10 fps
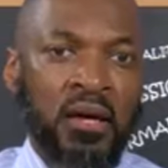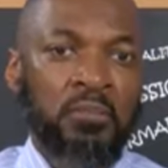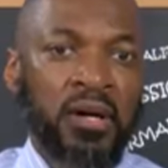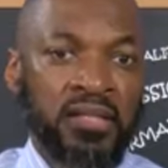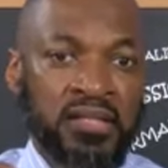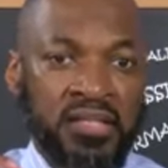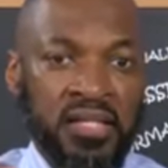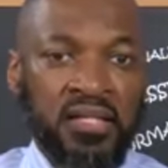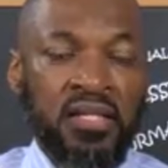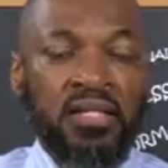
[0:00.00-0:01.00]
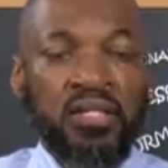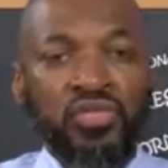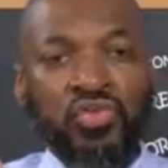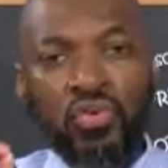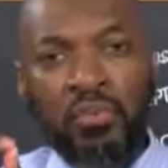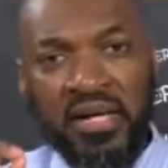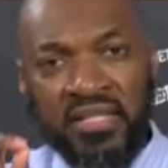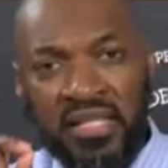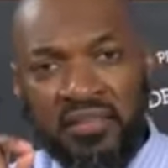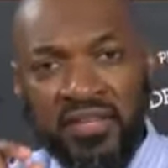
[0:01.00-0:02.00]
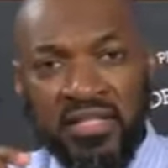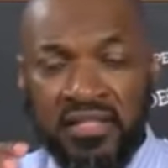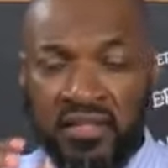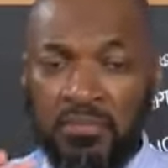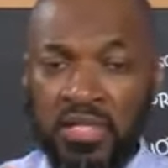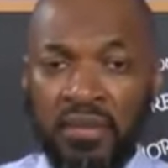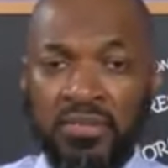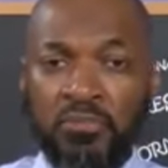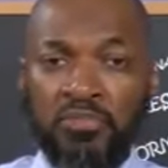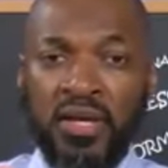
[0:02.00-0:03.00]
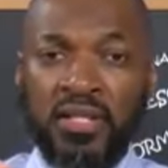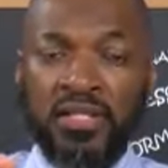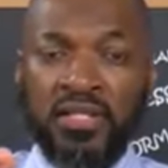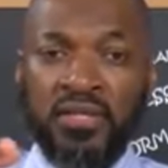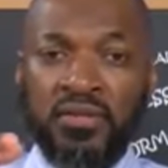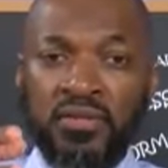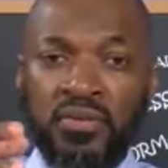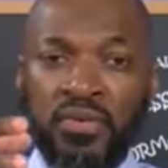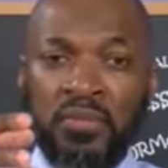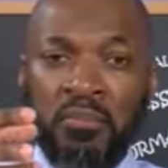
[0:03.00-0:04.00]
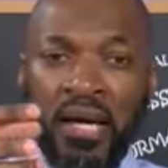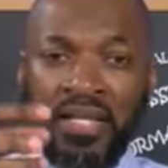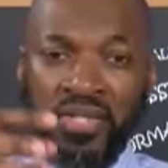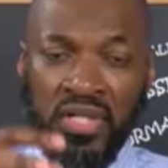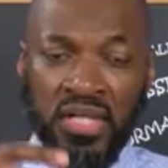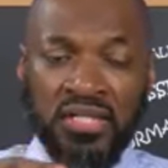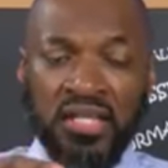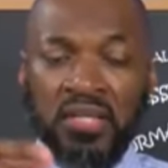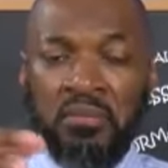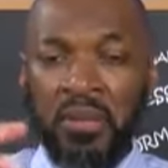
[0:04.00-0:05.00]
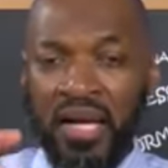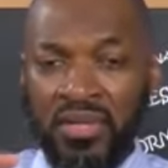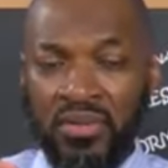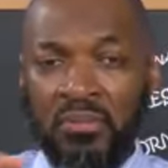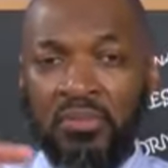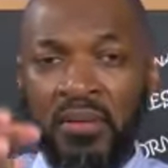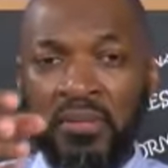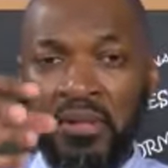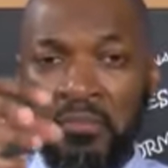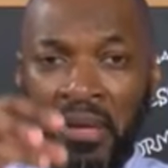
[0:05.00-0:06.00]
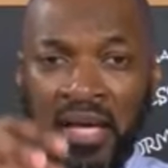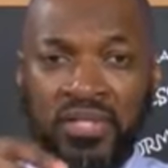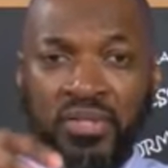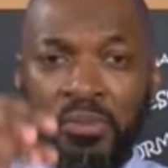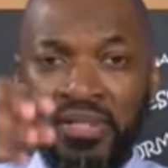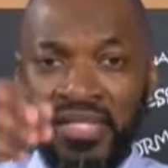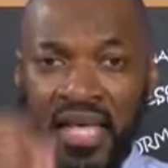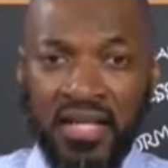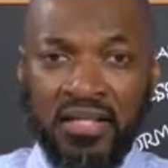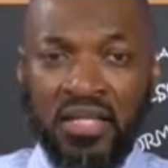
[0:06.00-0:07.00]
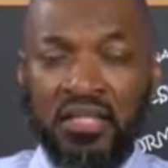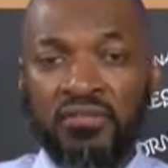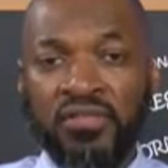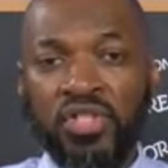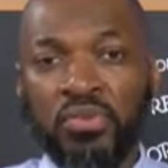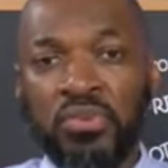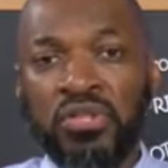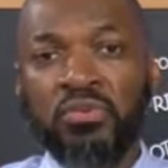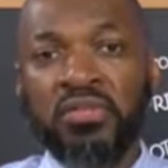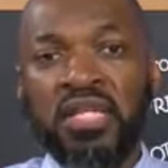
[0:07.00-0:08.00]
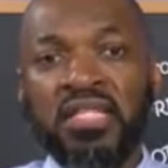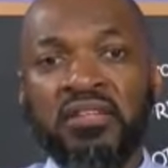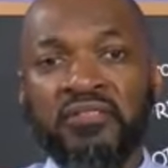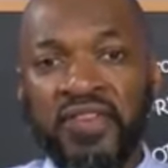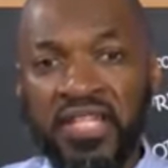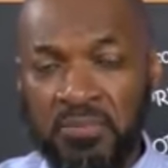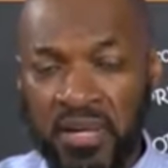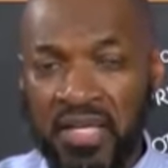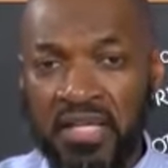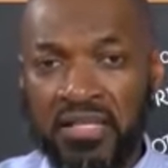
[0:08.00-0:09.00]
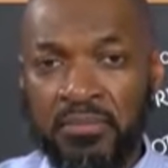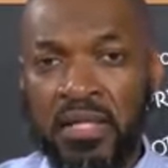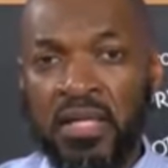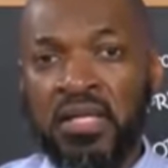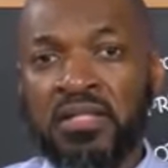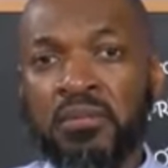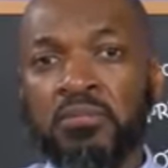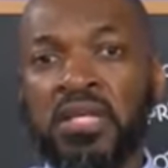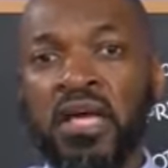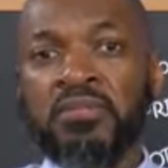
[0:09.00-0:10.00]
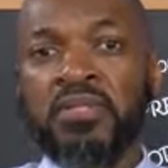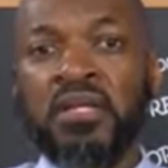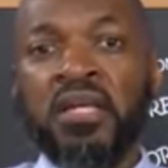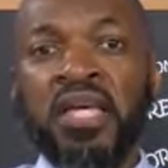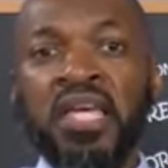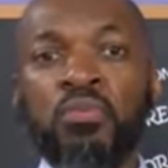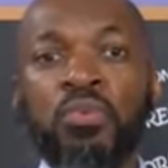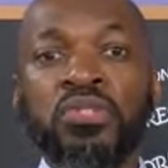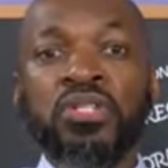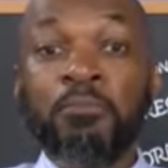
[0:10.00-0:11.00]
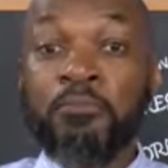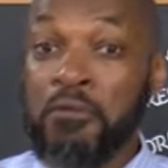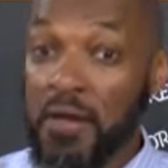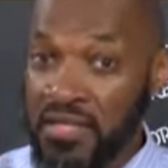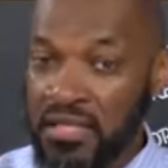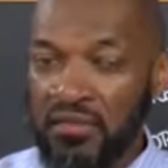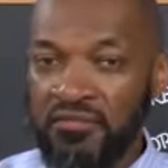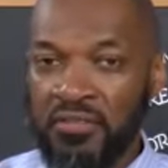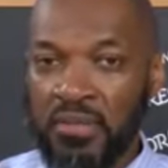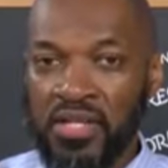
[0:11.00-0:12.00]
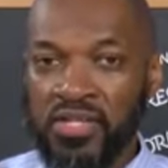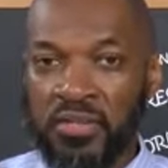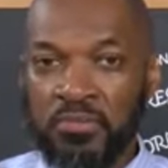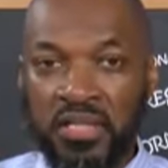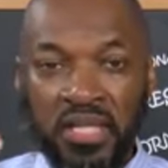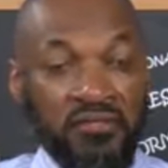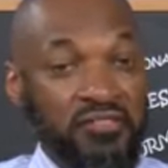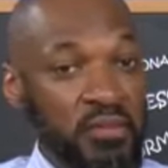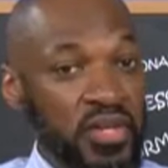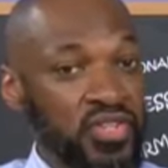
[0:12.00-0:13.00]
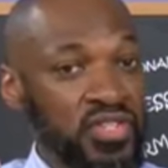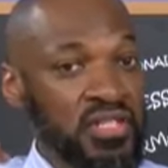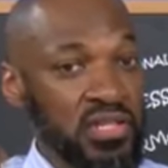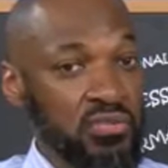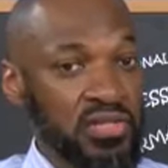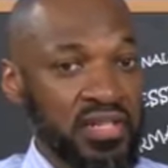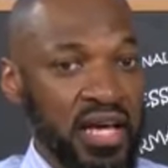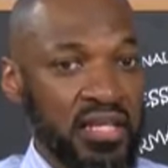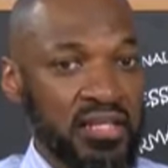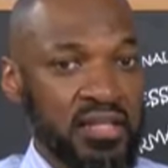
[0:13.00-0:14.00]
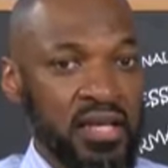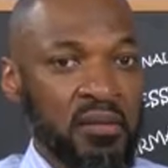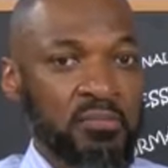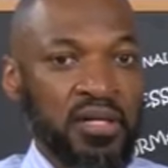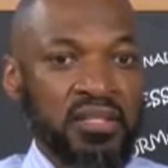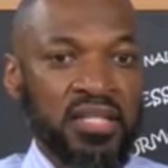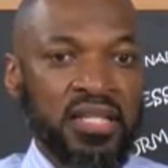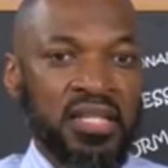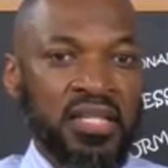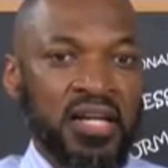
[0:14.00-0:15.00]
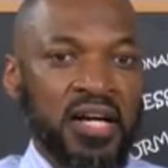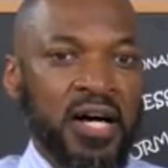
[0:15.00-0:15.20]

But as I said, traumatic events, sometimes the brain, or the mind, should I say, the mind, not the brain, but the mind, to protect the individual. It's almost like a defense mechanism. Sometimes it will suppress information, but the information still resides, but the